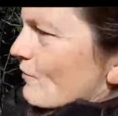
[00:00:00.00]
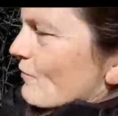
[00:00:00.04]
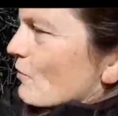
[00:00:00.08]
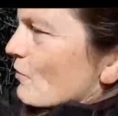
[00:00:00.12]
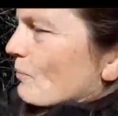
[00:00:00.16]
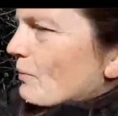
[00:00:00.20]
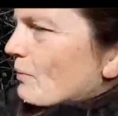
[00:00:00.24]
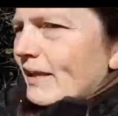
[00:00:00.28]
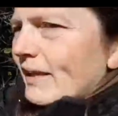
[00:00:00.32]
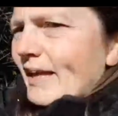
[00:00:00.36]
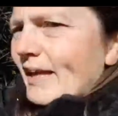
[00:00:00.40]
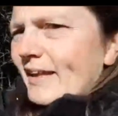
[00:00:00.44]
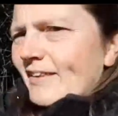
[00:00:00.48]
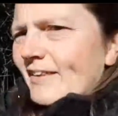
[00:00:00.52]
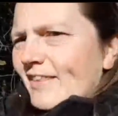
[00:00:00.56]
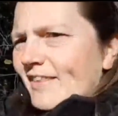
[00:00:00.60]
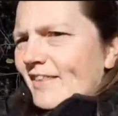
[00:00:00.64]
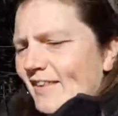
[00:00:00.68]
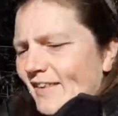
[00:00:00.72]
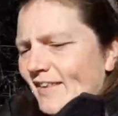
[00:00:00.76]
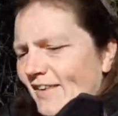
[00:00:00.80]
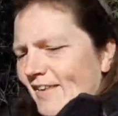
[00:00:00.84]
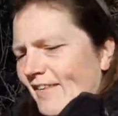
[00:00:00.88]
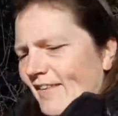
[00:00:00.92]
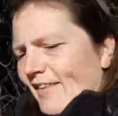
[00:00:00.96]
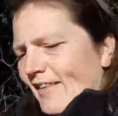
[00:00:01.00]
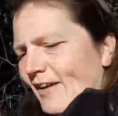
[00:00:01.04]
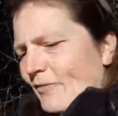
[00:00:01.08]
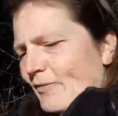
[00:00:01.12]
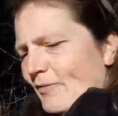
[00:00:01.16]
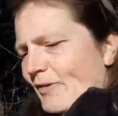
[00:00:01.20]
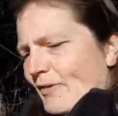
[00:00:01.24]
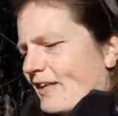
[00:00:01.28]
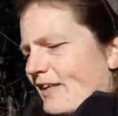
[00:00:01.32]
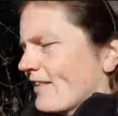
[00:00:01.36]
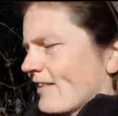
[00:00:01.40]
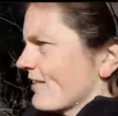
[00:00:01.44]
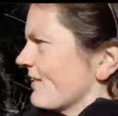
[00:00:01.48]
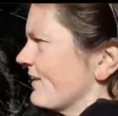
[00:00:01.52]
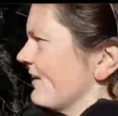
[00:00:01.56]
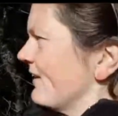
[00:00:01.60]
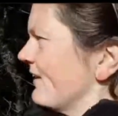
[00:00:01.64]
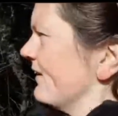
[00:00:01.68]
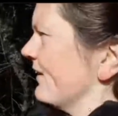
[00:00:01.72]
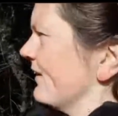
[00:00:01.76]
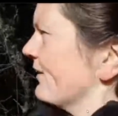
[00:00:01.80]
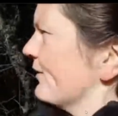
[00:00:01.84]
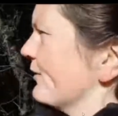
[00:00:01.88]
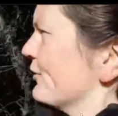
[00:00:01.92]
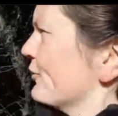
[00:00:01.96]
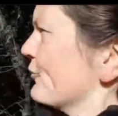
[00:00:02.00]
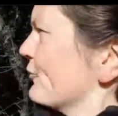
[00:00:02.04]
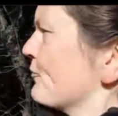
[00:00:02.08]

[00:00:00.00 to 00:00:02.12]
plants that we can see here.